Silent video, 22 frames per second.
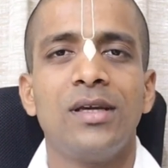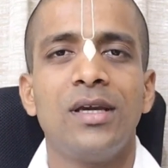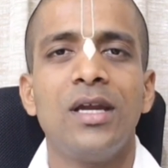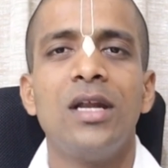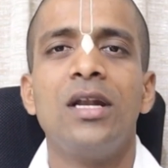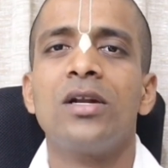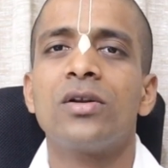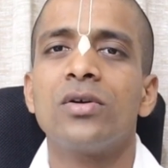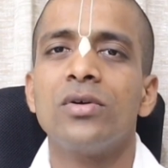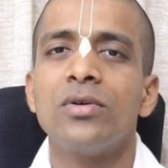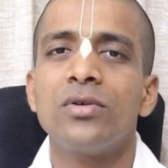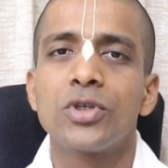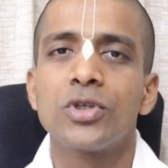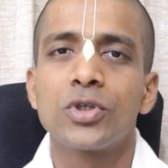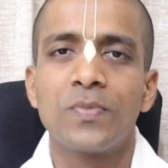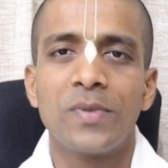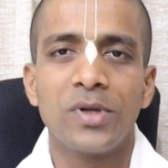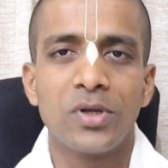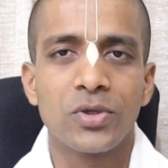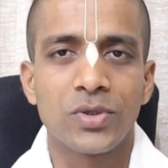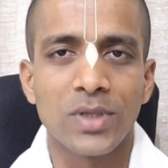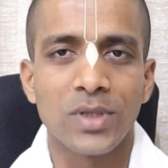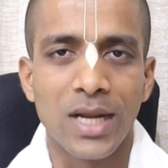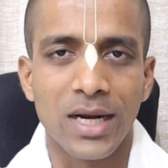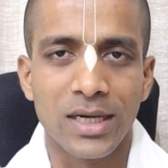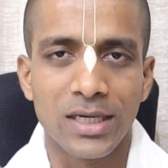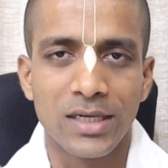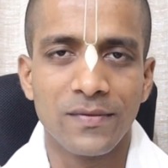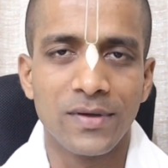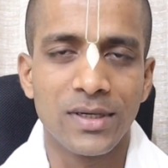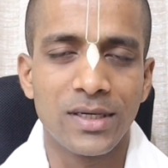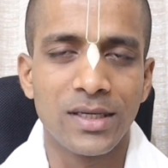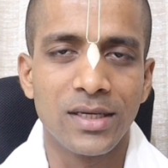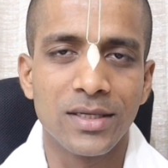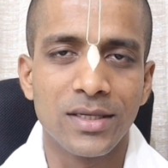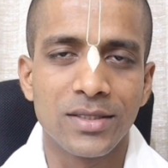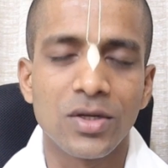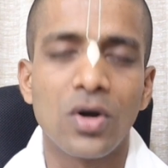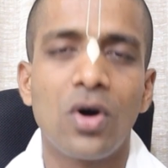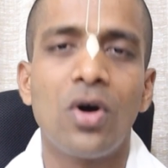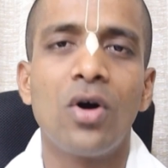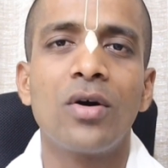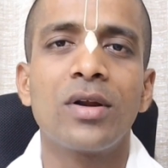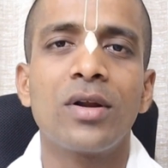into spiritual activities
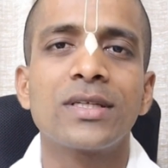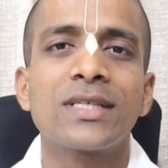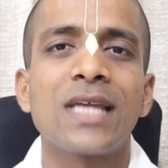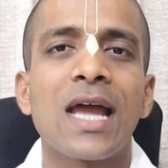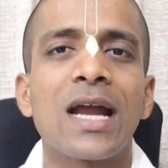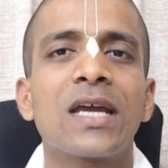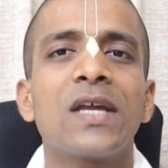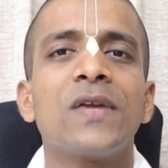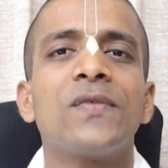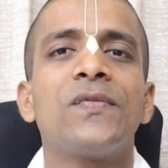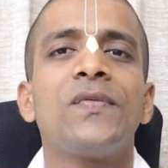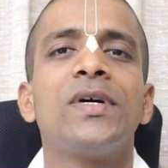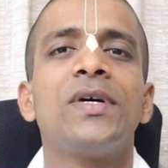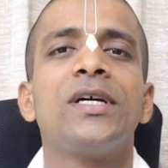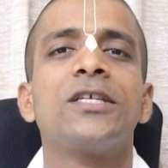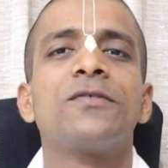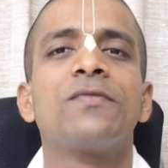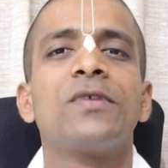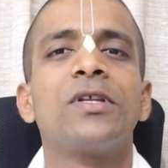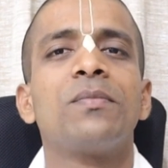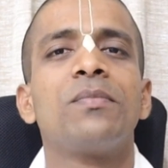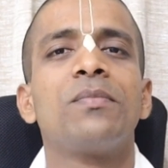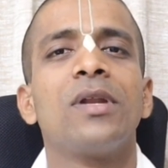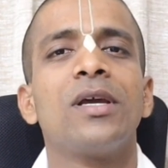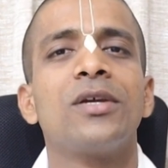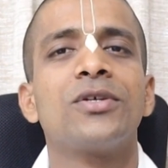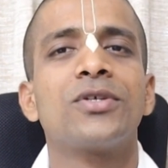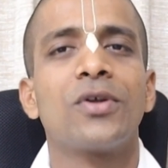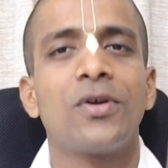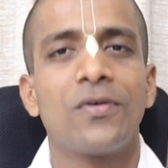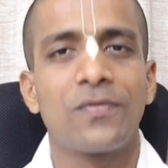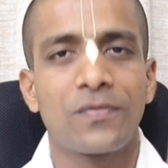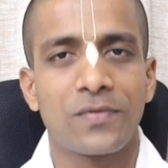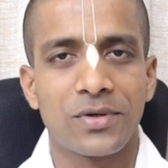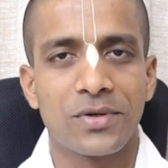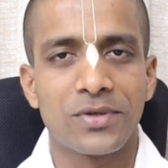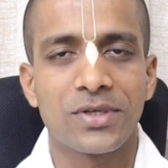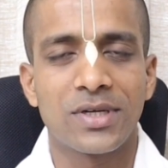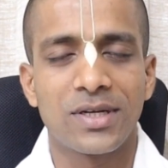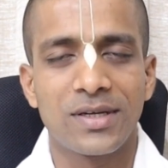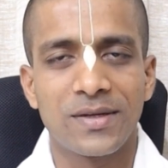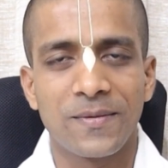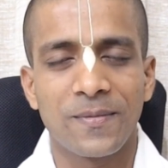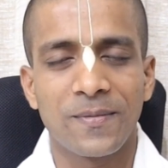or sacrifice for the pleasure of
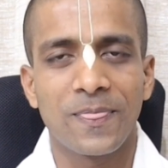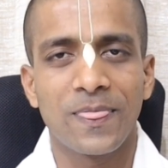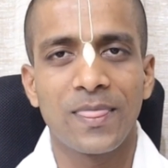Krishna.